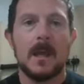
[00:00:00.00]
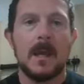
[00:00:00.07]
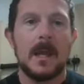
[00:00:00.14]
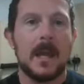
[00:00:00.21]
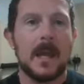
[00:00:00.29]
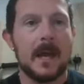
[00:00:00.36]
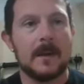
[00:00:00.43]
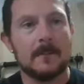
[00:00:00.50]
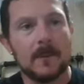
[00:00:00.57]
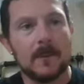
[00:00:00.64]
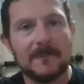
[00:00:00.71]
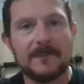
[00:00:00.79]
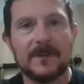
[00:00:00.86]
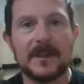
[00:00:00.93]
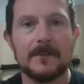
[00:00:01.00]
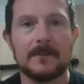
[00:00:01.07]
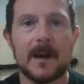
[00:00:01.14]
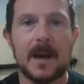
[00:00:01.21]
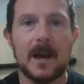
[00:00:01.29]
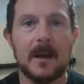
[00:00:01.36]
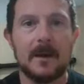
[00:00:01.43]
And roughly
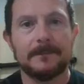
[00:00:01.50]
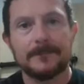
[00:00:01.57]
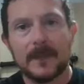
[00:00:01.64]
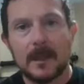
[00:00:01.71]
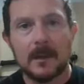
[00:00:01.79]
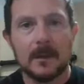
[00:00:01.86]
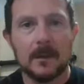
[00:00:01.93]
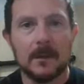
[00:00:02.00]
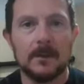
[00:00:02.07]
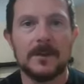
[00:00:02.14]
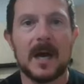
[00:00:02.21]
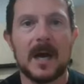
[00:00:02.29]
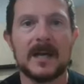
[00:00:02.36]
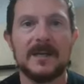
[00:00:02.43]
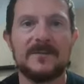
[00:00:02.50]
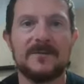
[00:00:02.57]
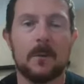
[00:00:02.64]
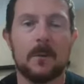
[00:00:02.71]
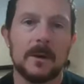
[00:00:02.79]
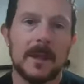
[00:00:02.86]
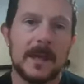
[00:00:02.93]
around
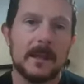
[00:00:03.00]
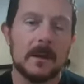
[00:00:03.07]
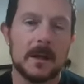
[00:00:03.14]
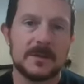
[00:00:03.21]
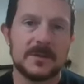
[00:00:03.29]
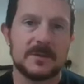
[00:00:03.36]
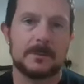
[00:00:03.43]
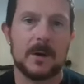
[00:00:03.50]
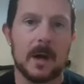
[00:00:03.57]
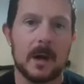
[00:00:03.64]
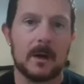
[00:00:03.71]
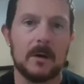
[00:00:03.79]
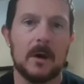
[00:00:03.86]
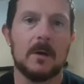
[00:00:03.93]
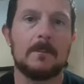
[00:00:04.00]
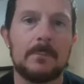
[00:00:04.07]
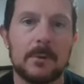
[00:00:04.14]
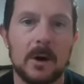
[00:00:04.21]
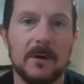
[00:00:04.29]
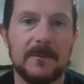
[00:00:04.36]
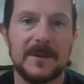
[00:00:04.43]
94, they launched a product called
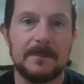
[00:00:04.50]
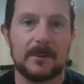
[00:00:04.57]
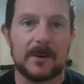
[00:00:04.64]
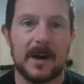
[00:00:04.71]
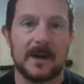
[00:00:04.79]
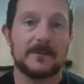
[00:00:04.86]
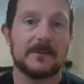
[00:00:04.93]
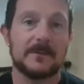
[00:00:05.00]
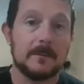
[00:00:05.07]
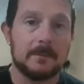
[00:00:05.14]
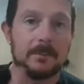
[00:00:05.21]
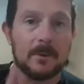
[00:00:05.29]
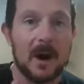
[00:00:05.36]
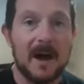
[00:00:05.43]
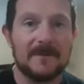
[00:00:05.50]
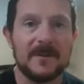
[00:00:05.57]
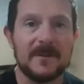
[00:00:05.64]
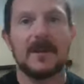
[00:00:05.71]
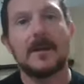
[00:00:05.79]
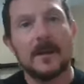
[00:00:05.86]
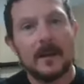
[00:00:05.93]
Profi Press,
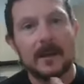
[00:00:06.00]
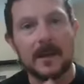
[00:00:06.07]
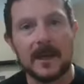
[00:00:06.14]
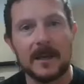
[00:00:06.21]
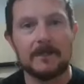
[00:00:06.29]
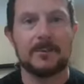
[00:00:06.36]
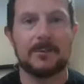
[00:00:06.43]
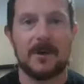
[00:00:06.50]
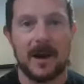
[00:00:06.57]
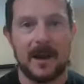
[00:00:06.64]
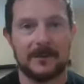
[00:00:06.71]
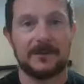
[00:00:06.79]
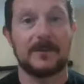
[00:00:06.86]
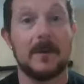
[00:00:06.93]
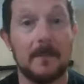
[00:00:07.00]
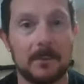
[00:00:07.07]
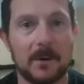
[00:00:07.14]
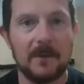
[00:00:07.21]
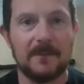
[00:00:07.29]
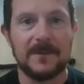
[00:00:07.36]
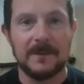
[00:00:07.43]
Profit and Press,
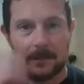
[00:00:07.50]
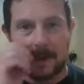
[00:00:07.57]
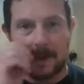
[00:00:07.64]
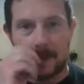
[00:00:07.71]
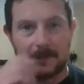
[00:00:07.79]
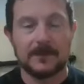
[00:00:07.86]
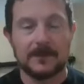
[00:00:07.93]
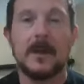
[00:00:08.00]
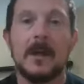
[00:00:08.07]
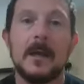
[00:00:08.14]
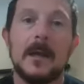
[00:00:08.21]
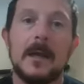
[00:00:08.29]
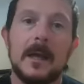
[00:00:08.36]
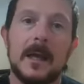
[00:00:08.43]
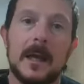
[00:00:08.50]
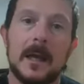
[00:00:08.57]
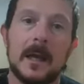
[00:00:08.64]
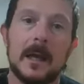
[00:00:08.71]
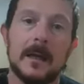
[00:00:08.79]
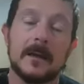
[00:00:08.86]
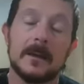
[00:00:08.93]
Profi Press.
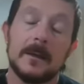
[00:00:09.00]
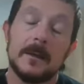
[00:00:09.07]
And